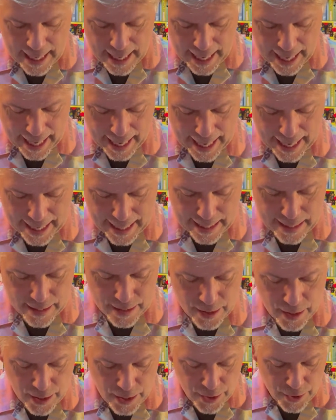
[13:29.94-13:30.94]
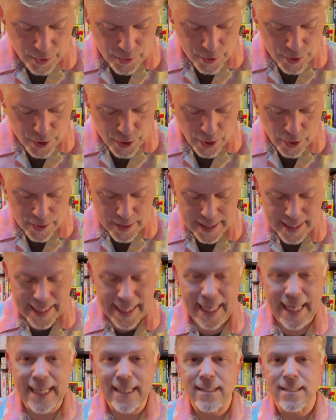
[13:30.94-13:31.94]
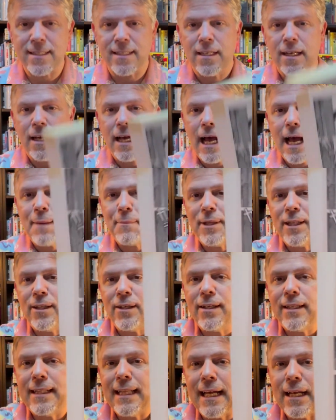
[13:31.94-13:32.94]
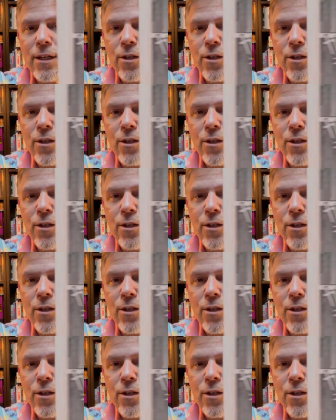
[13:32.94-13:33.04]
and you start to get, look at that